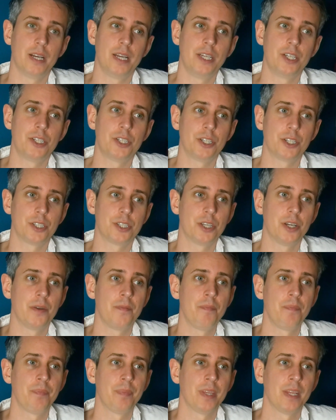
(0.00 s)
It's just
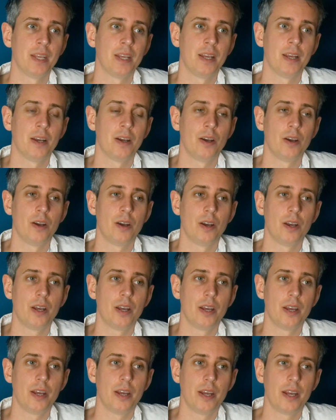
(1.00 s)
that
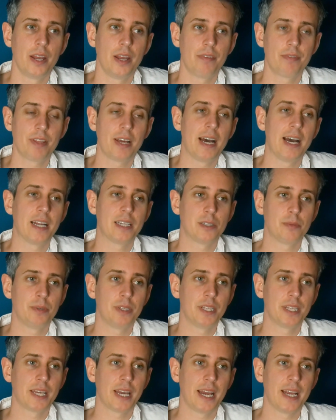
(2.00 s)
if that had to
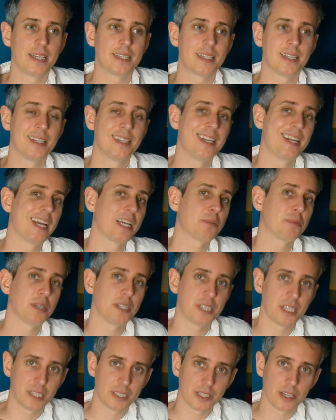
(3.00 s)
be the case, then the next
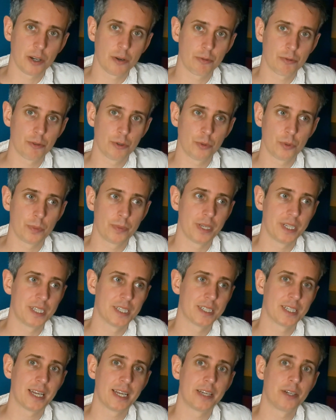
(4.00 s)
best thing to hope for would be to
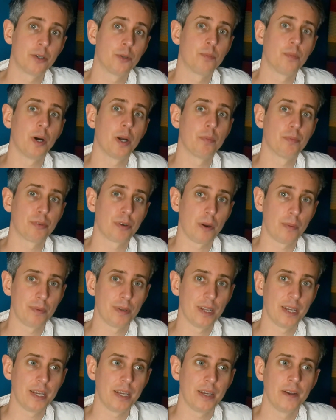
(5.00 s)
say goodbye
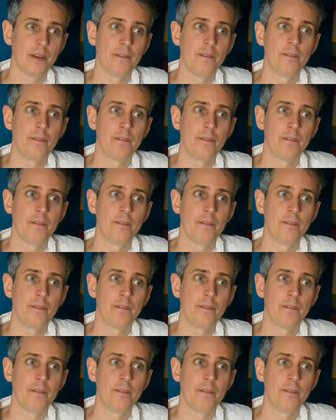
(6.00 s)
properly.